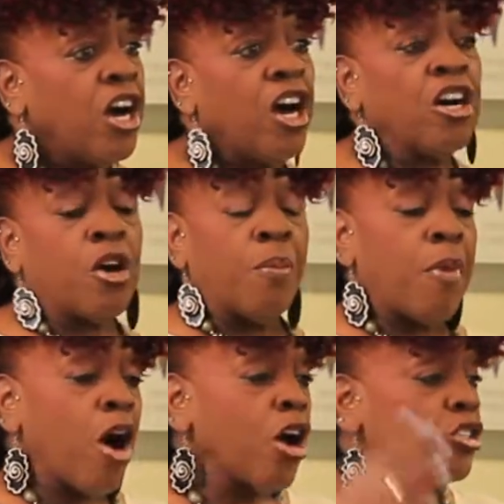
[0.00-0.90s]
Uncle
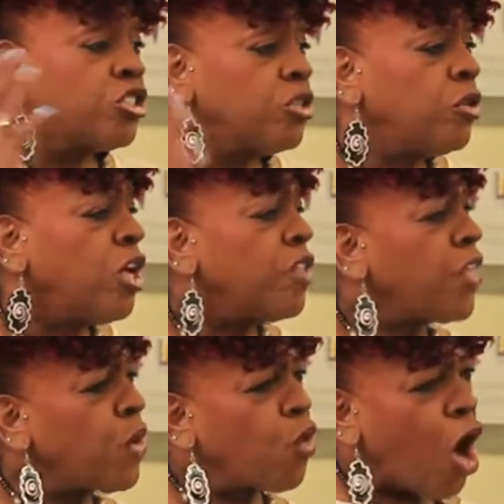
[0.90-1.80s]
Marshall,
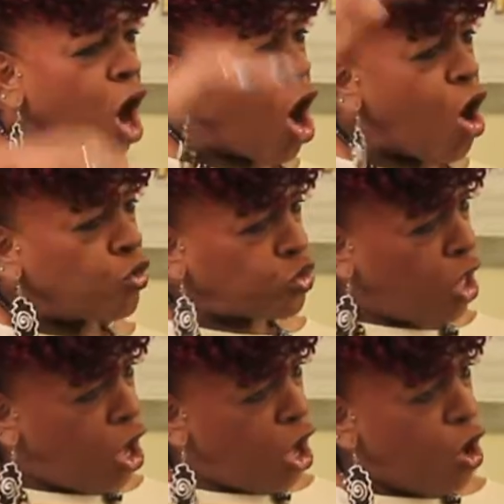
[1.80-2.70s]
they were all
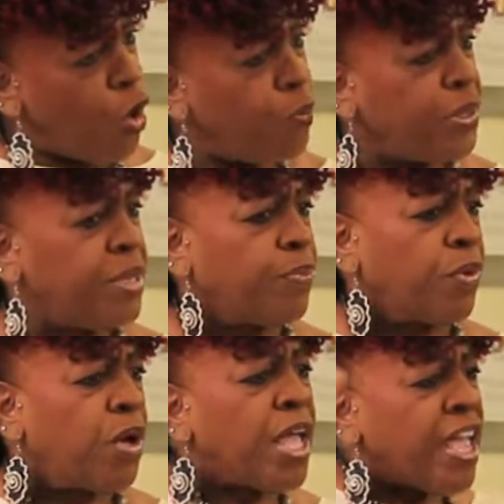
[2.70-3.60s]
tall
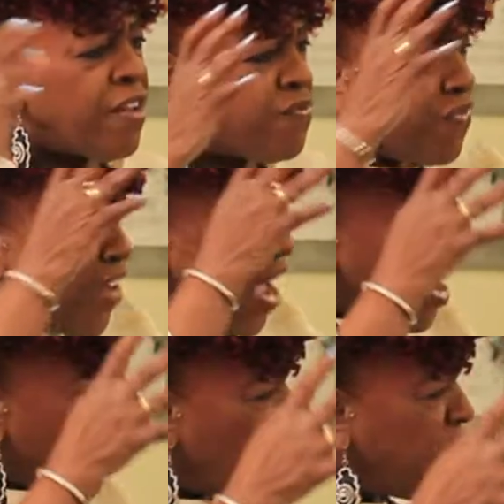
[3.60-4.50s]
people and
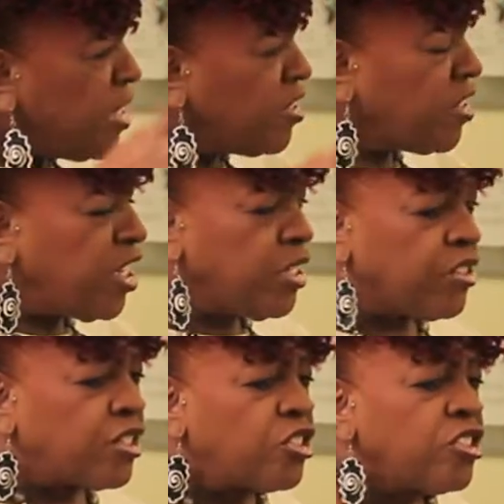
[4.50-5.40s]
very
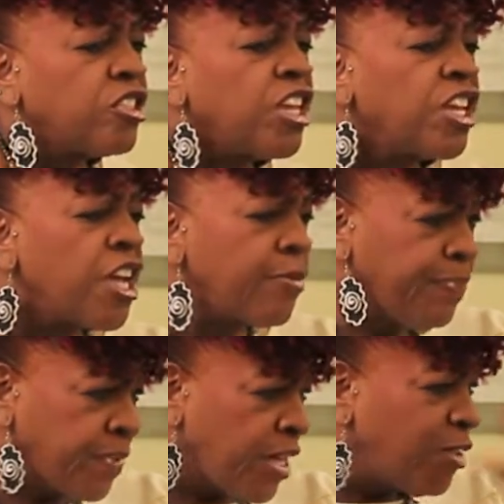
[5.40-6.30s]
slender. She said,
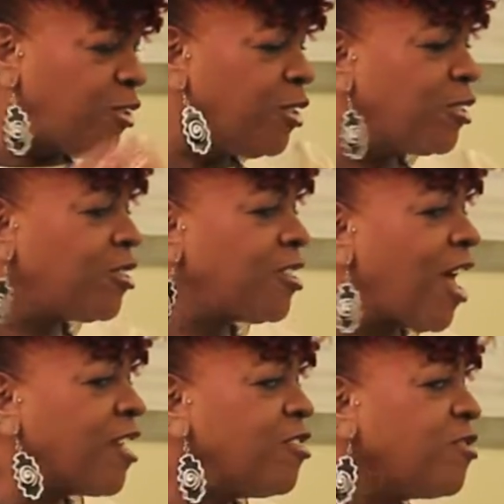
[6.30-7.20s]
yeah, you look just
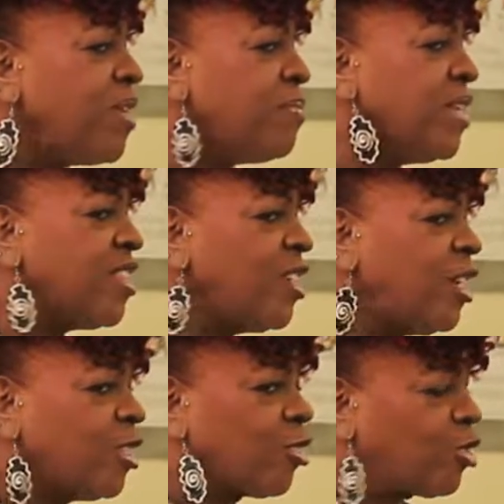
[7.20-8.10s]
like your grandmother
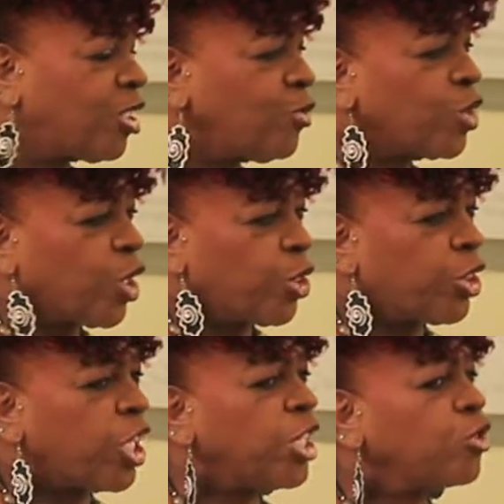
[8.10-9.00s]
Ethel. She was the
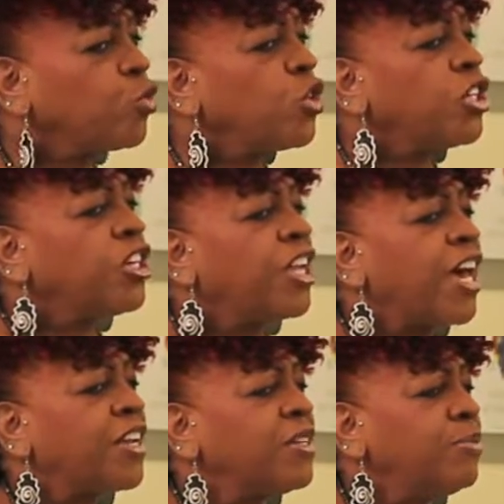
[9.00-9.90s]
thickest one
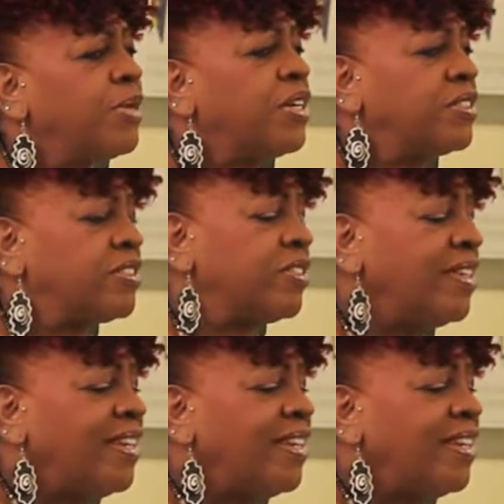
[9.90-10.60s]
out of the bunch.